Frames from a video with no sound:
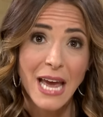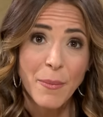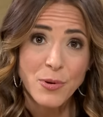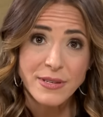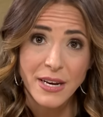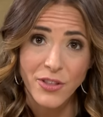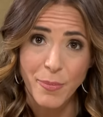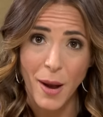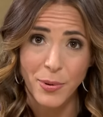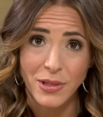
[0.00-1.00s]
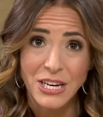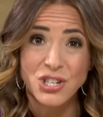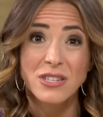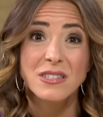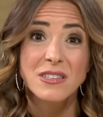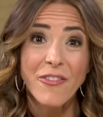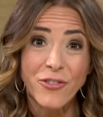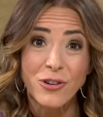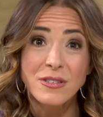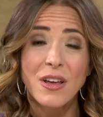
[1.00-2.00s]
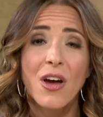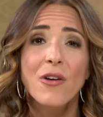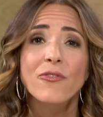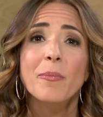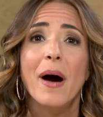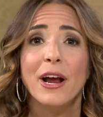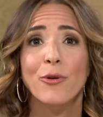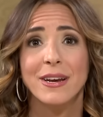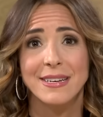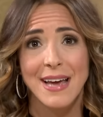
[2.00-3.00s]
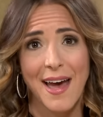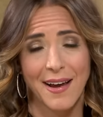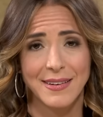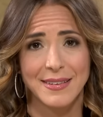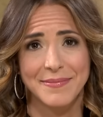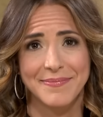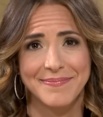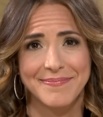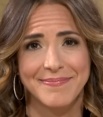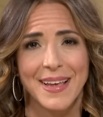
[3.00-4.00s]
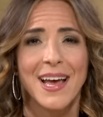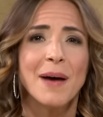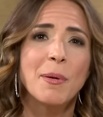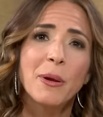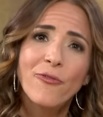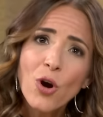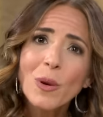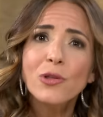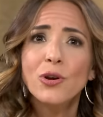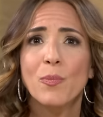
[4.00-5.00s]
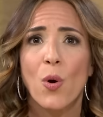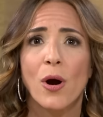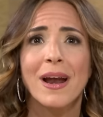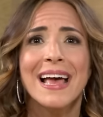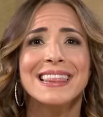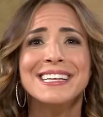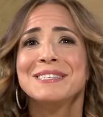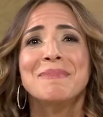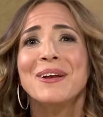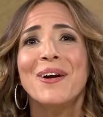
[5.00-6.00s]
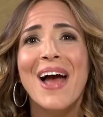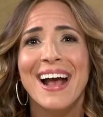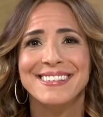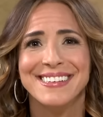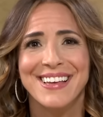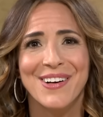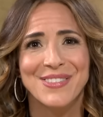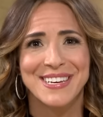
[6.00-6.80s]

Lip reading: 10% of the population suffers from migraine attacks. But before we learn more, let's meet our Access Health